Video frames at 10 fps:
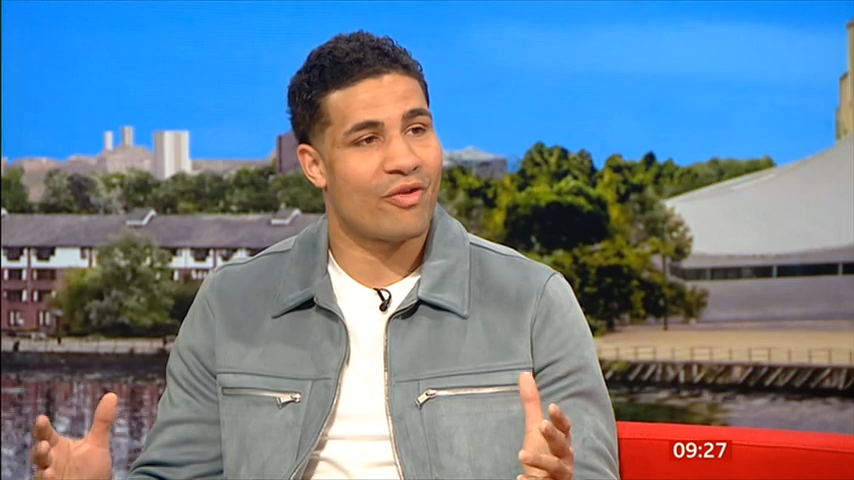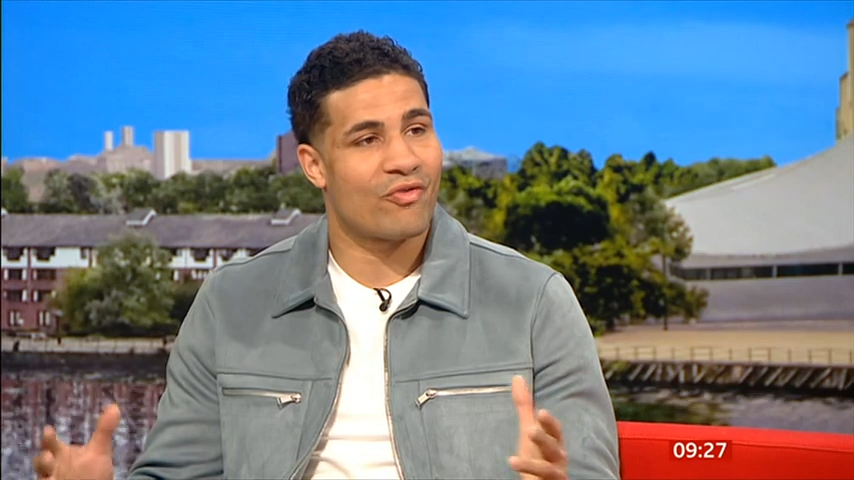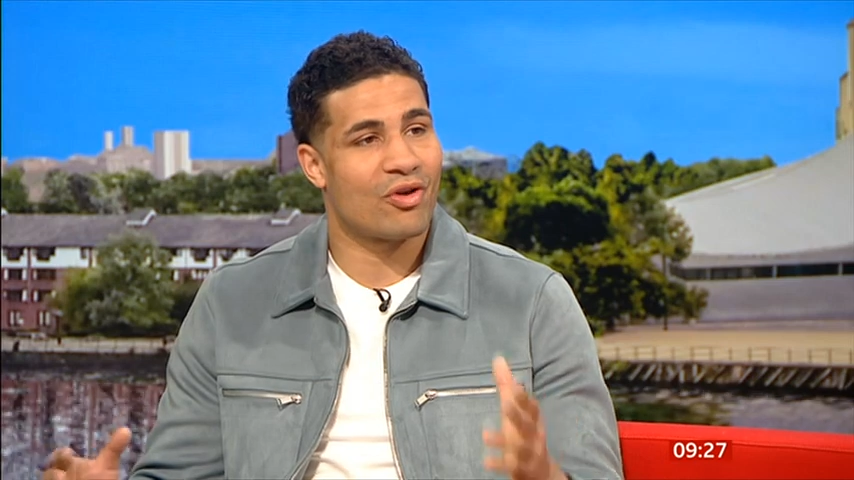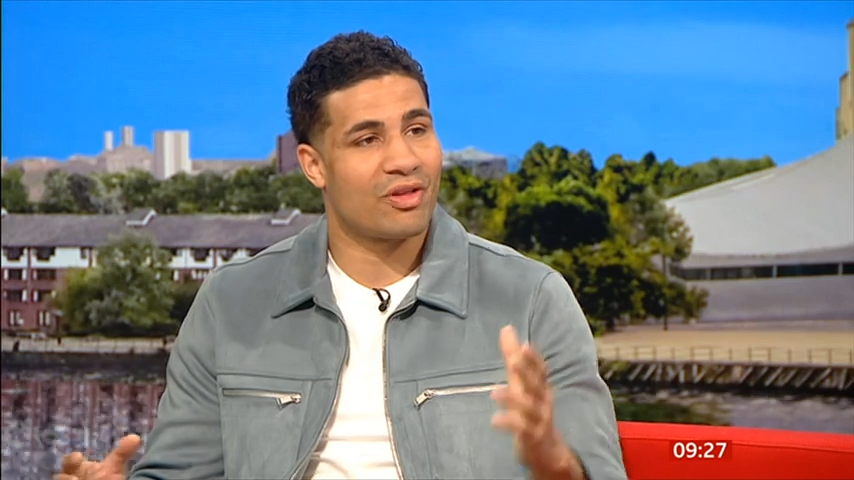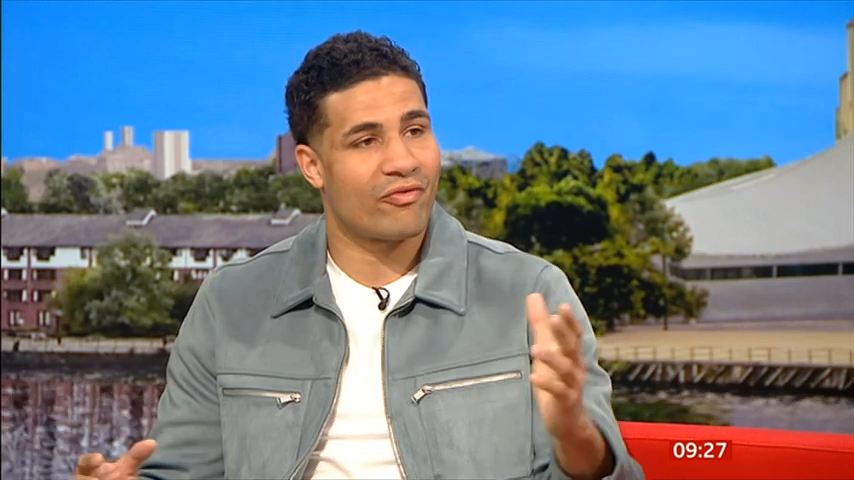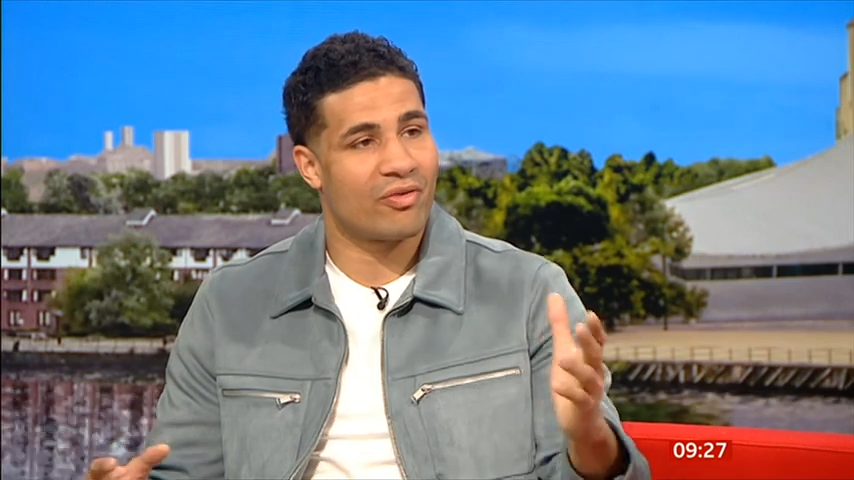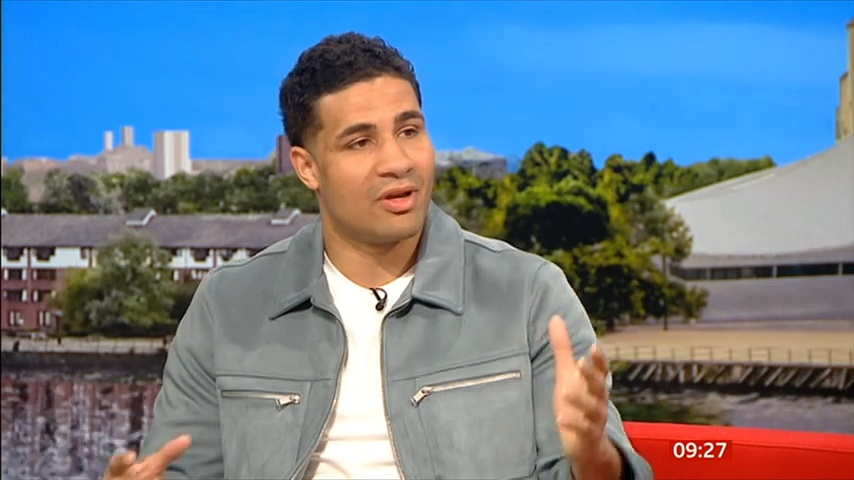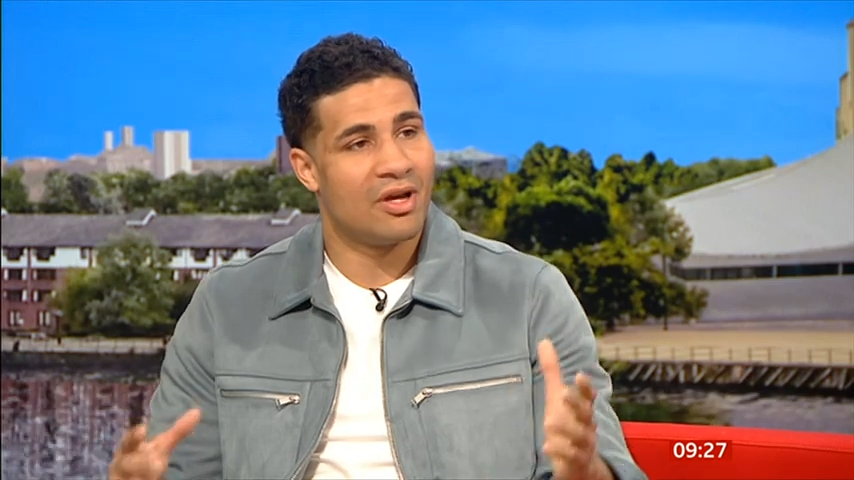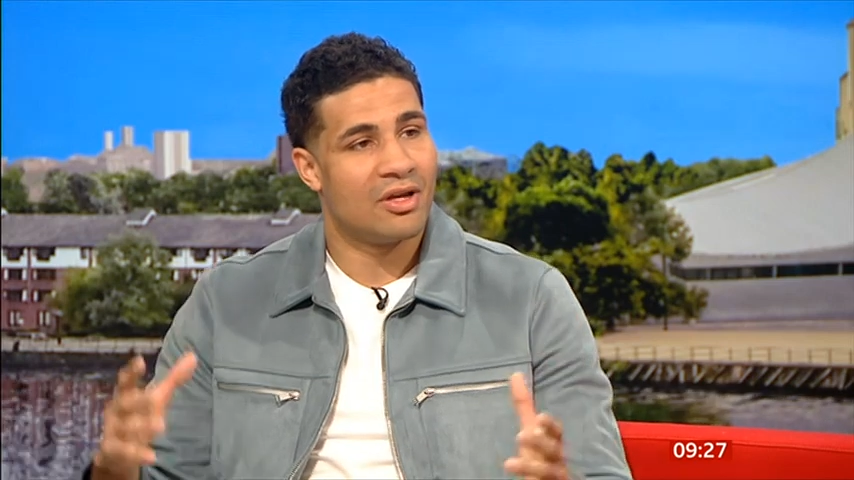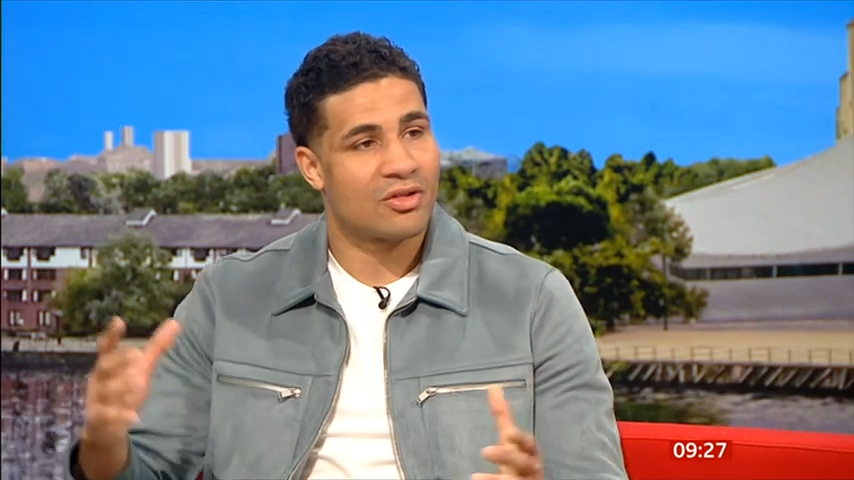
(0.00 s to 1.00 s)
You've got
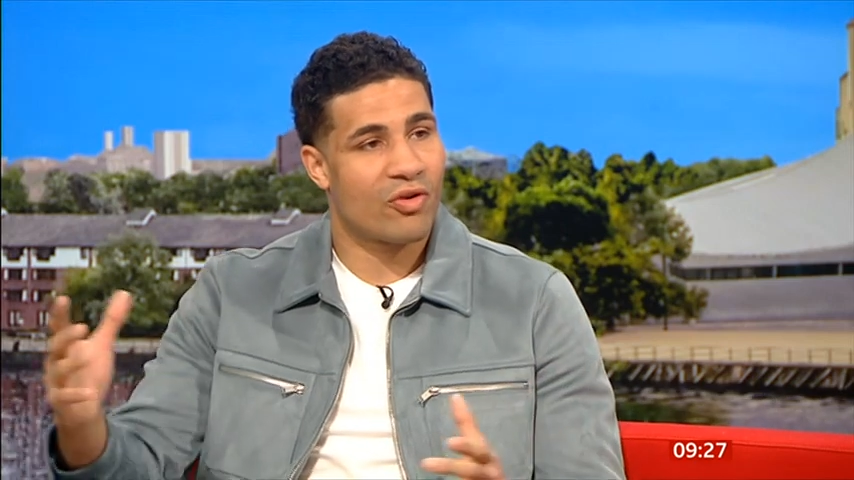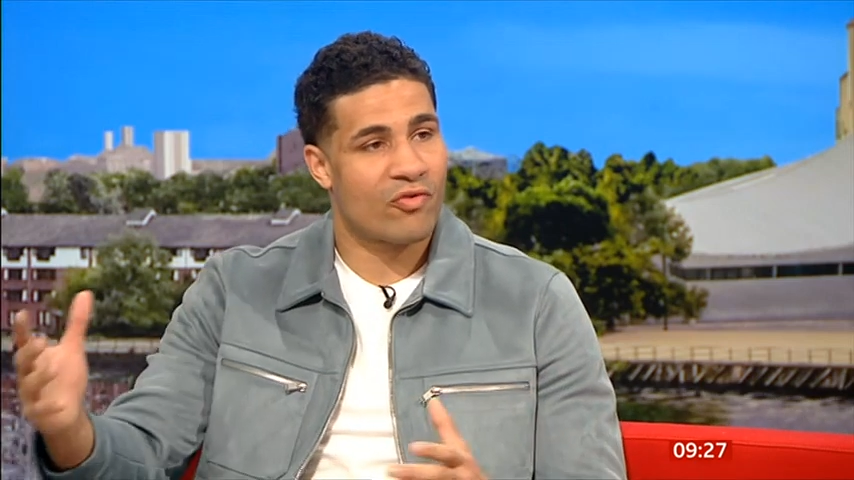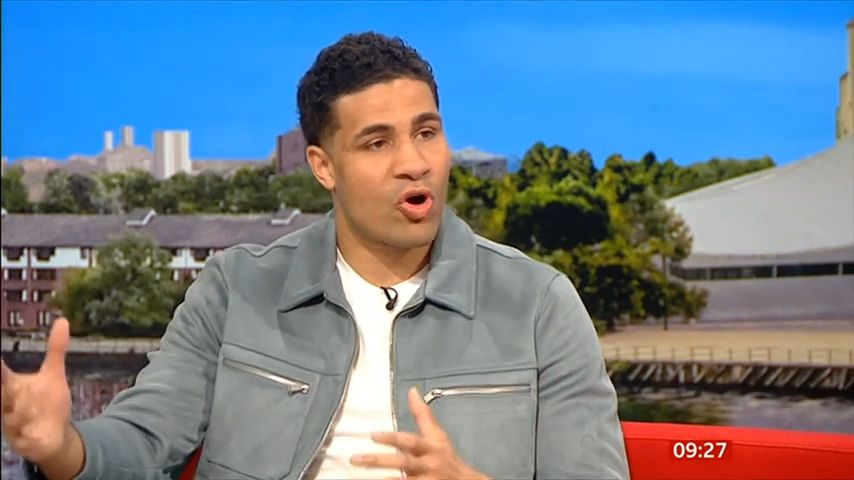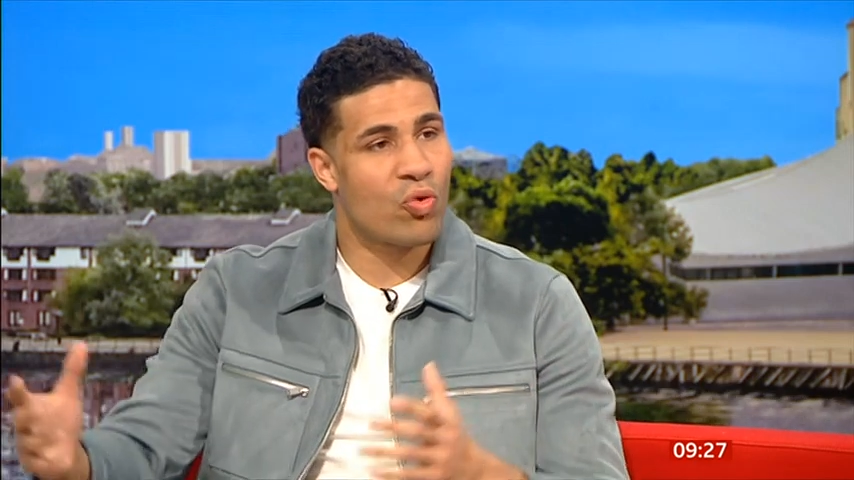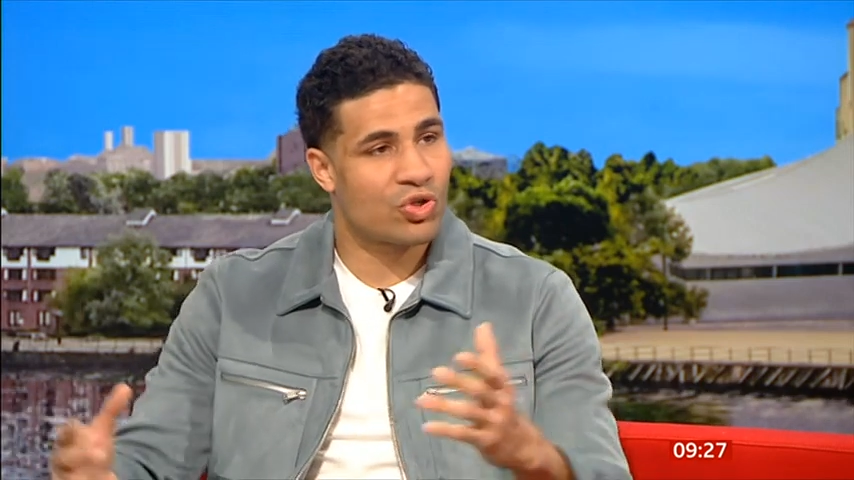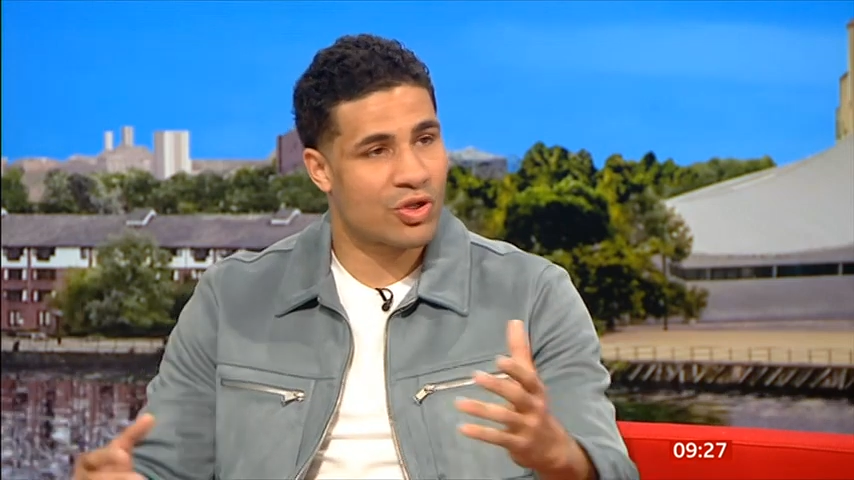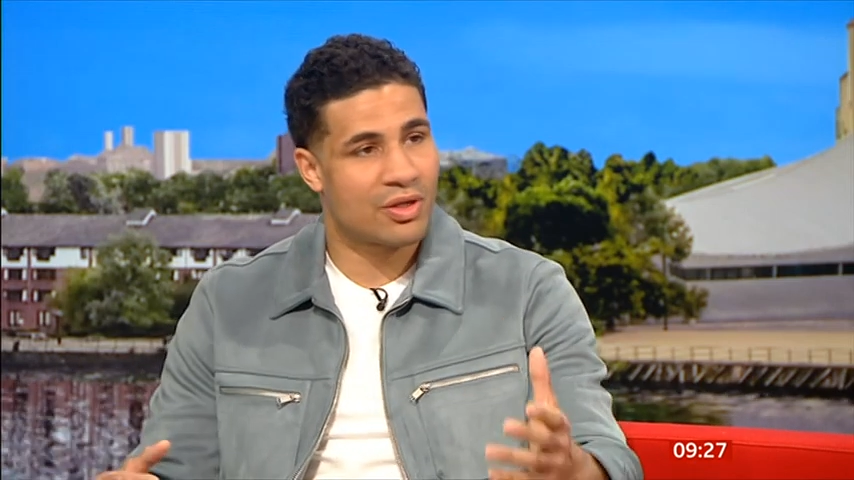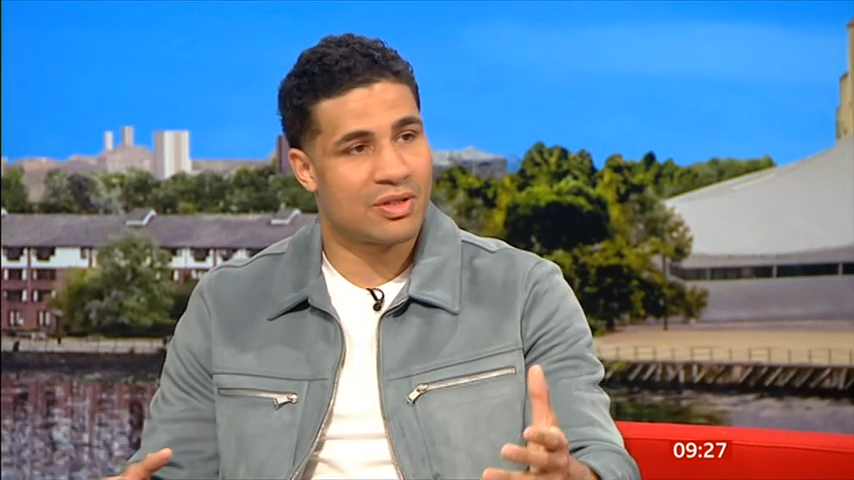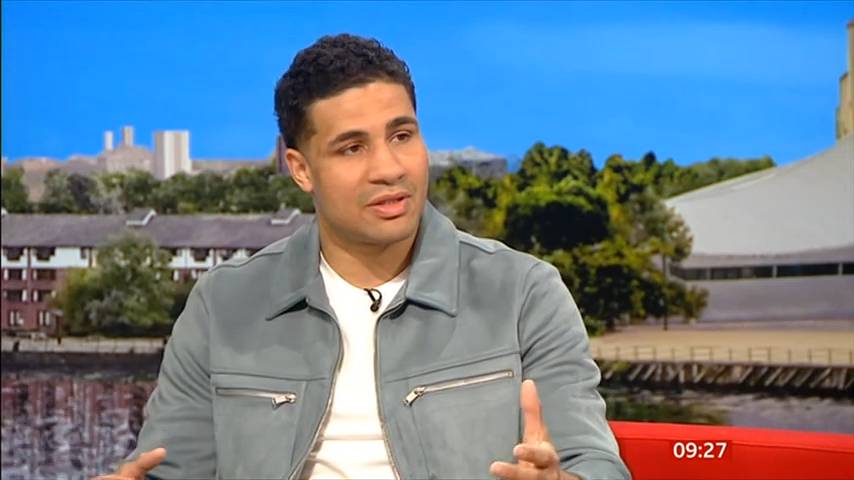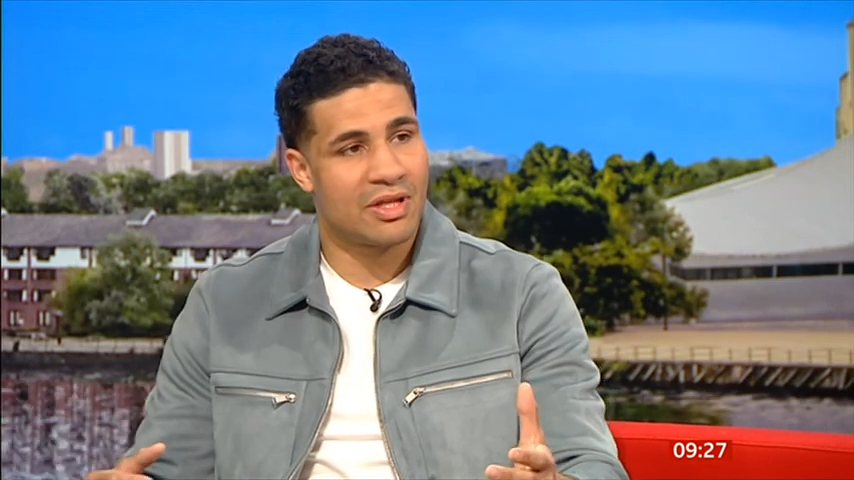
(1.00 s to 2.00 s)
different sort of cultures,